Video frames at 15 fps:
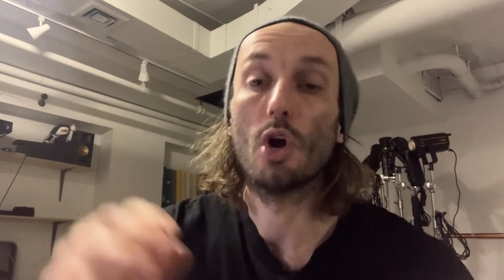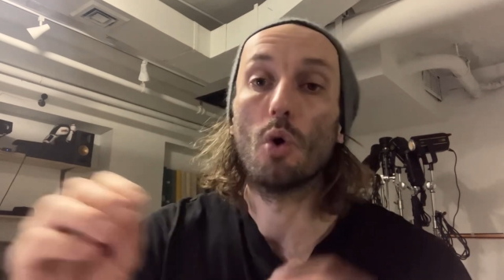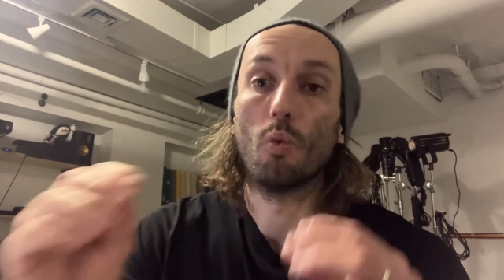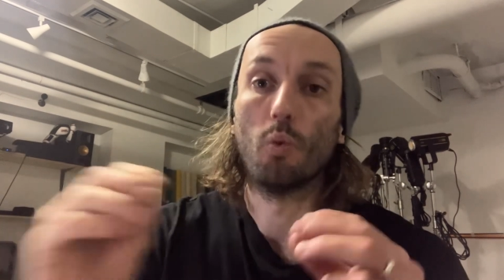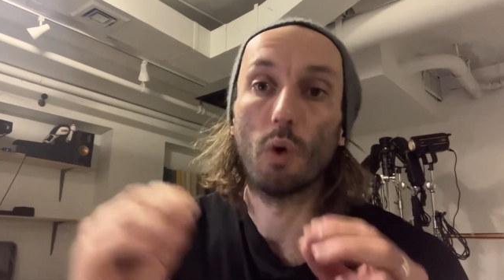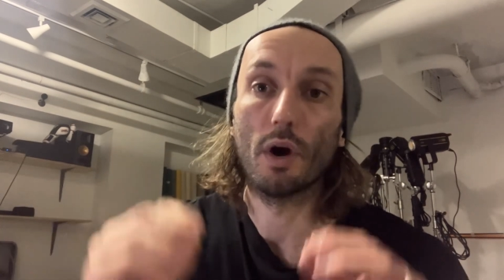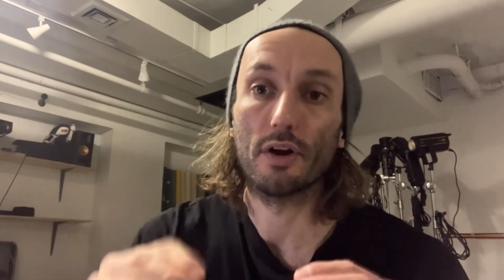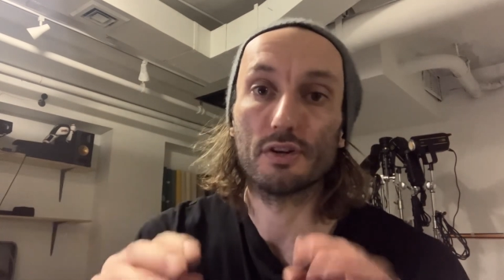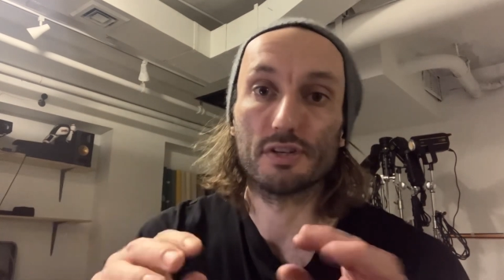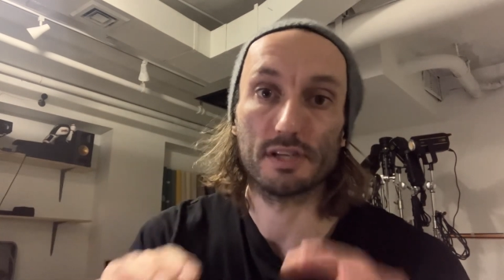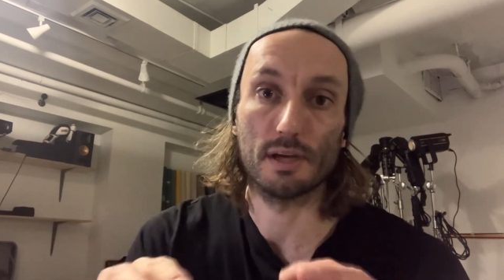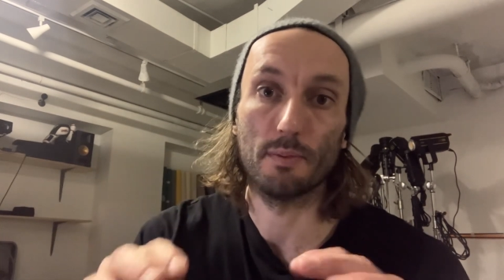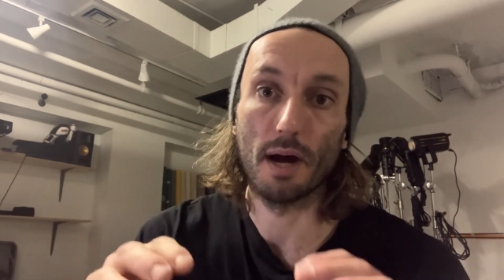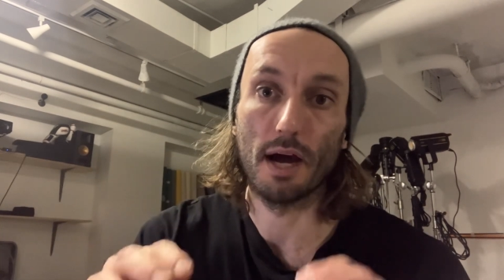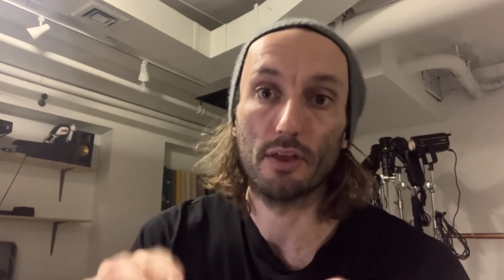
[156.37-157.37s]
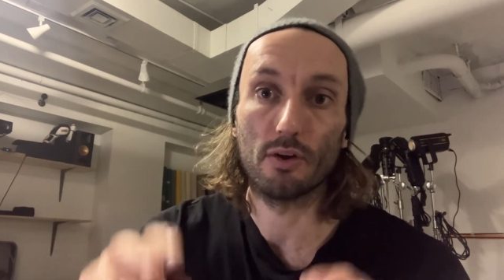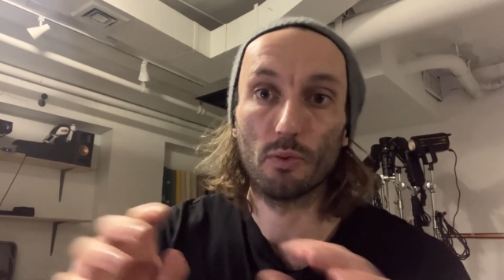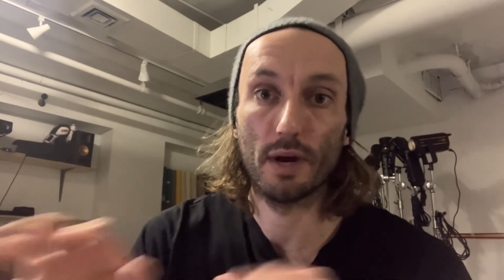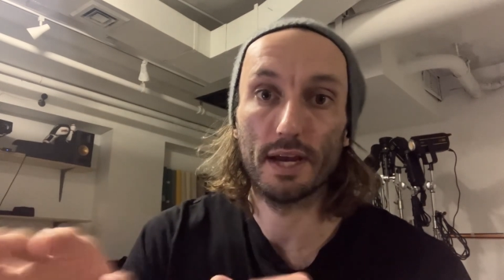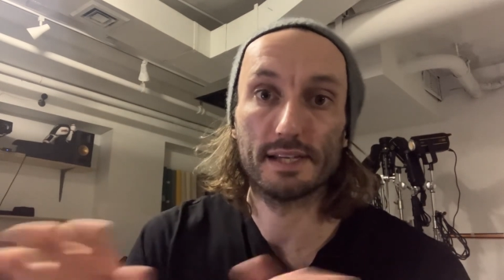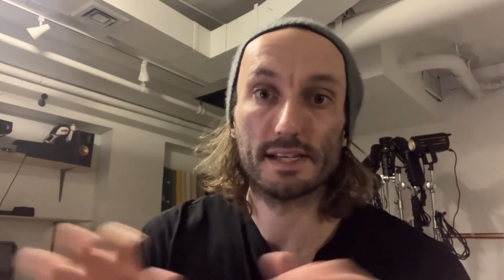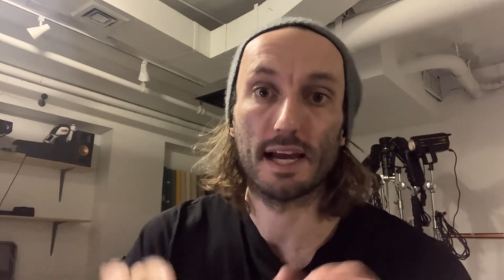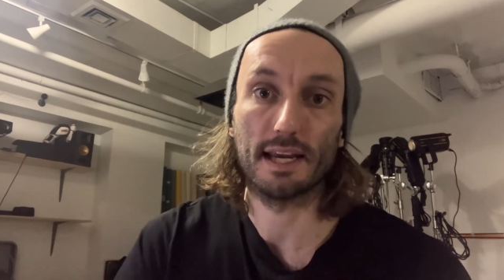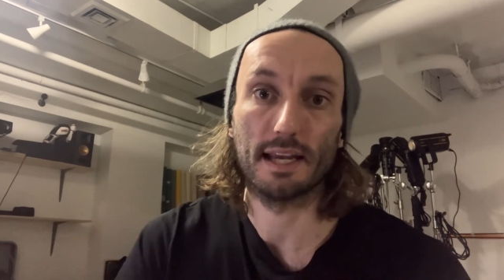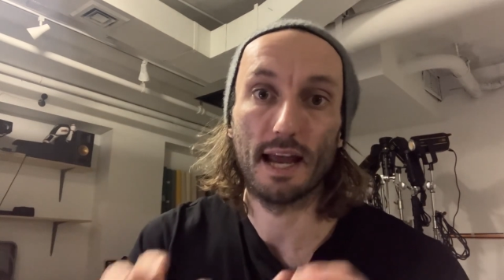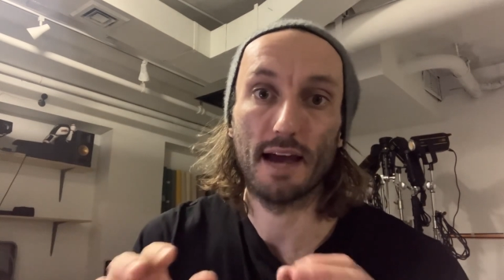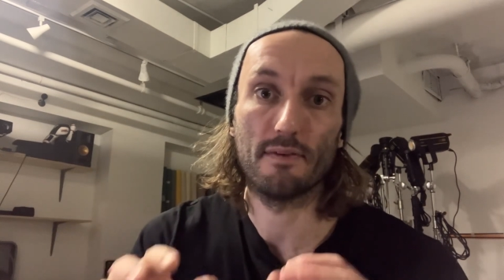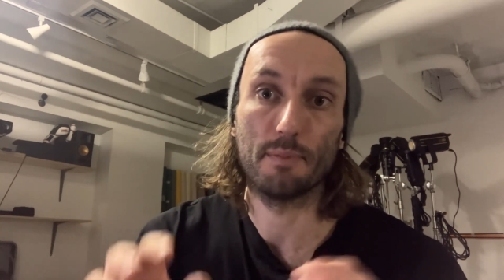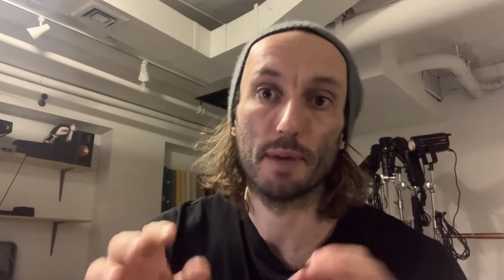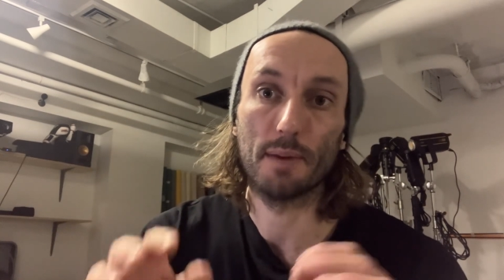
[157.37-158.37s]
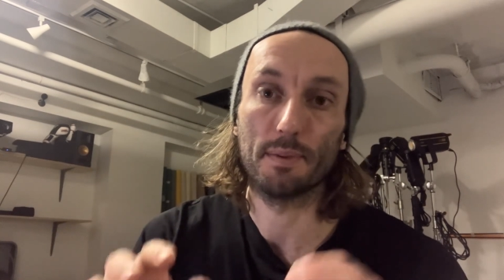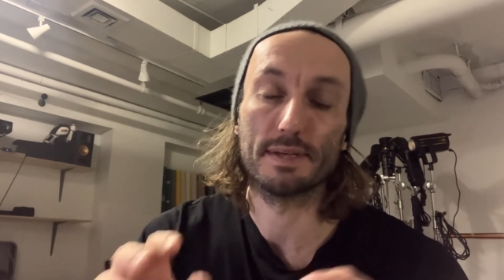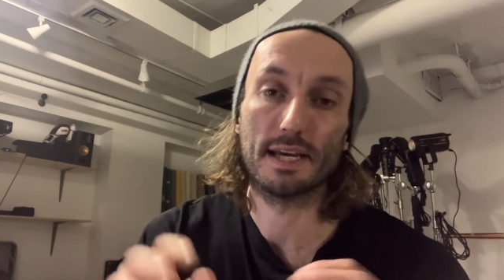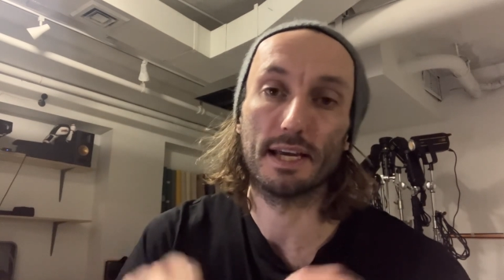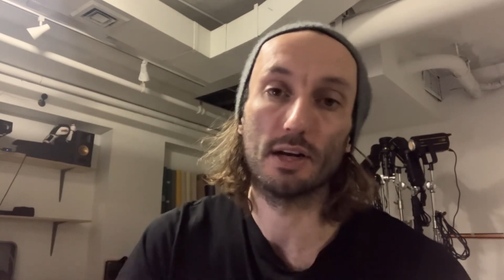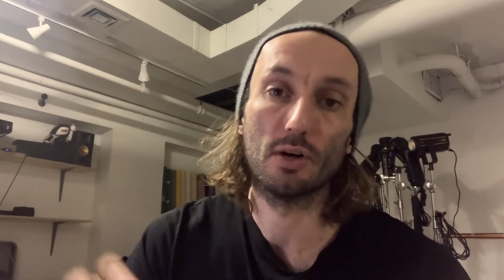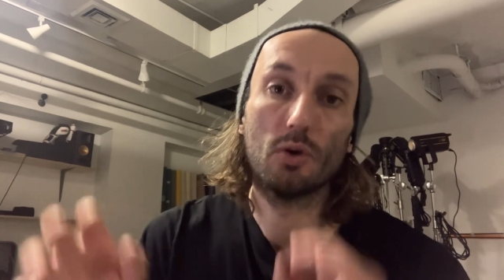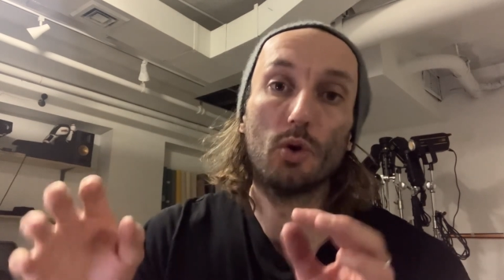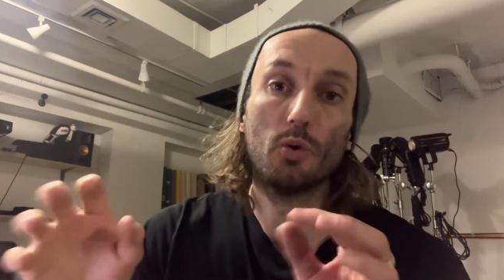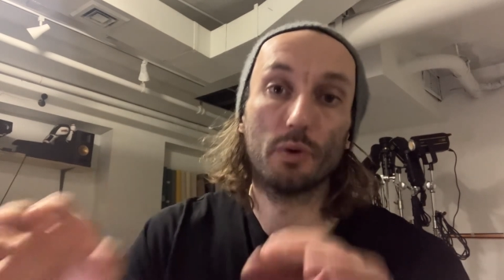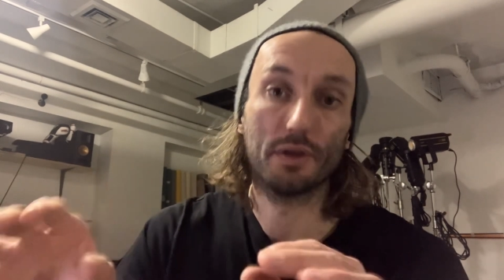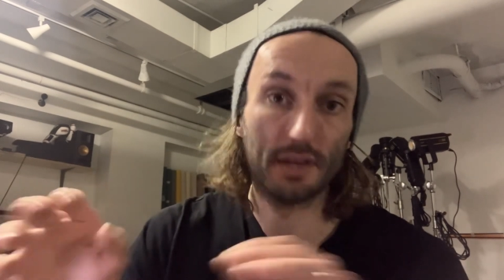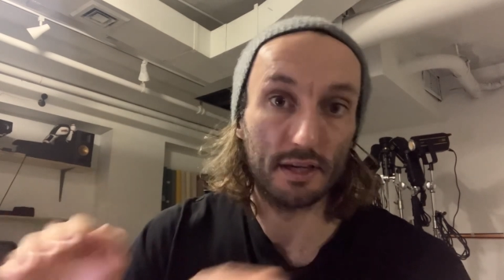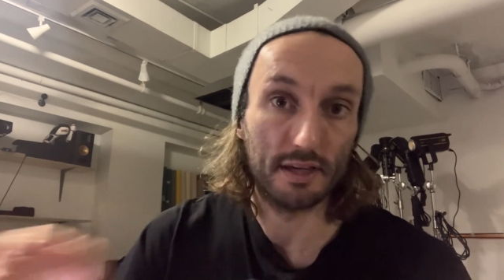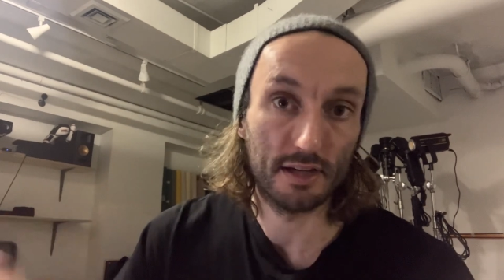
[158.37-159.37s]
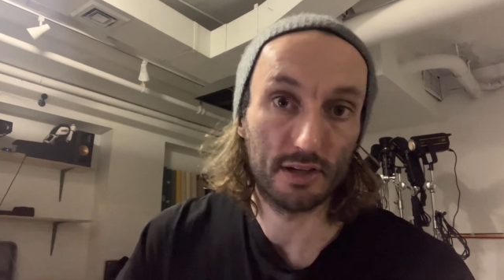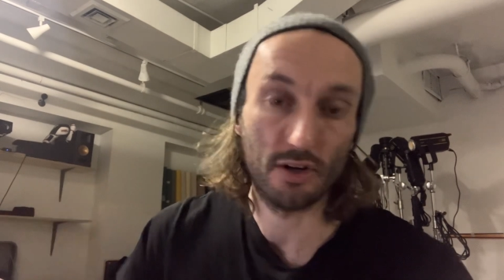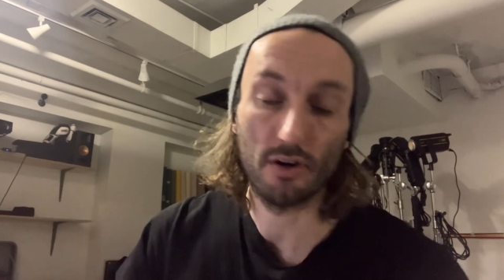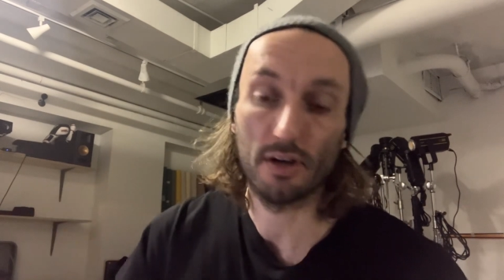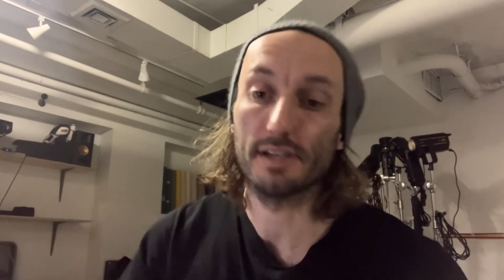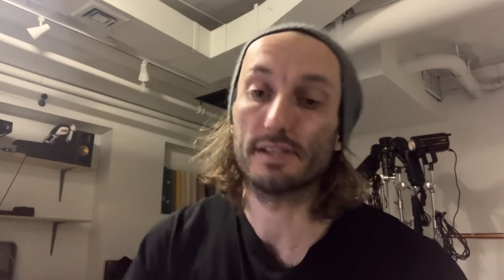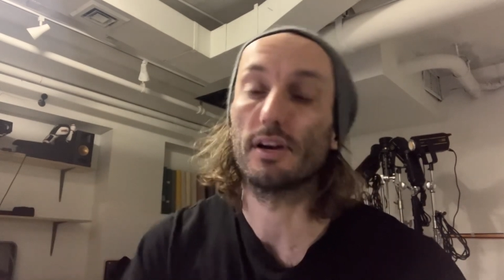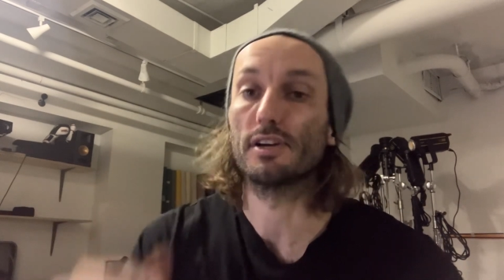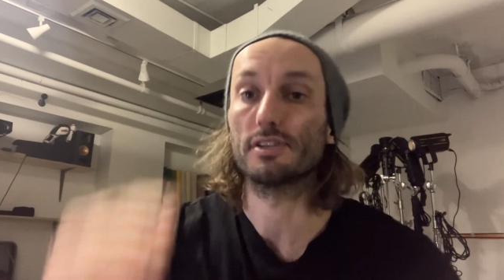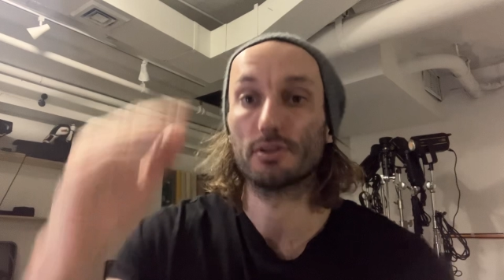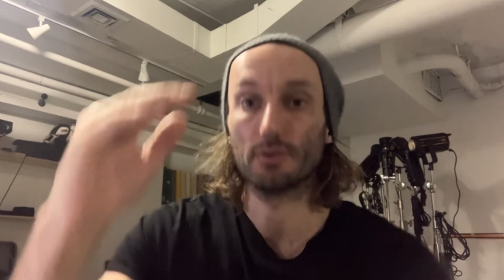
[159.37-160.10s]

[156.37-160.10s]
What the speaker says: What are some other ways I can have a baked potato with Indian curry sauce?